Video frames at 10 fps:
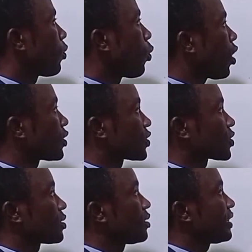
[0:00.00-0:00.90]

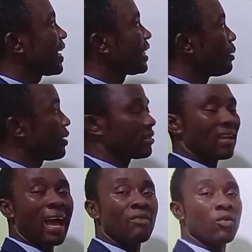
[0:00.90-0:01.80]
once the element
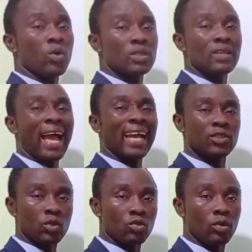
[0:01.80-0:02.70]
have what?
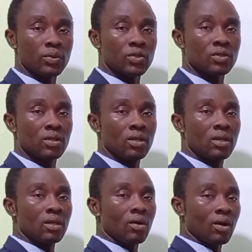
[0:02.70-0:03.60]
Isotopes,
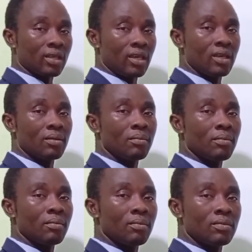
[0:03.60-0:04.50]
okay,
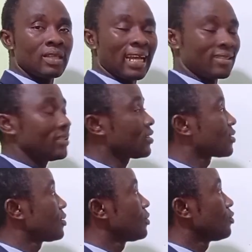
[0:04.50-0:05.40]
that
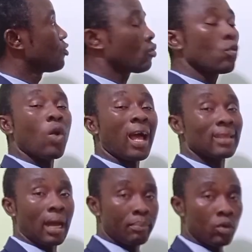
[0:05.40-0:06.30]
is 2
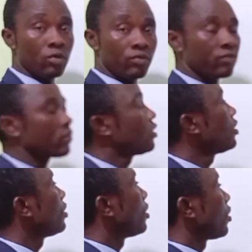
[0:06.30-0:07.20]
and above,
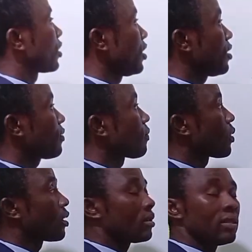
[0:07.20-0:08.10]
okay,
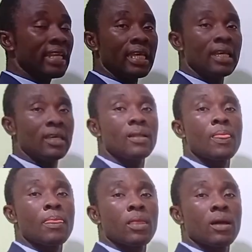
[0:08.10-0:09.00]
the
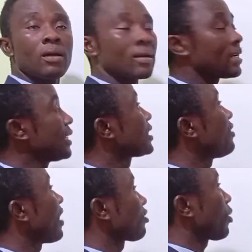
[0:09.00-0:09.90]

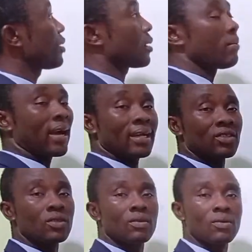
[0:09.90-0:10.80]
relative atomic
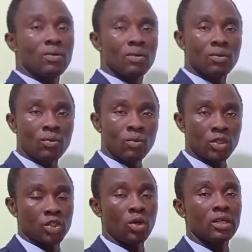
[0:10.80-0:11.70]
mass
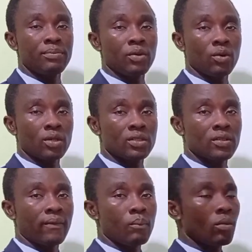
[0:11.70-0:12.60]
will surely be what?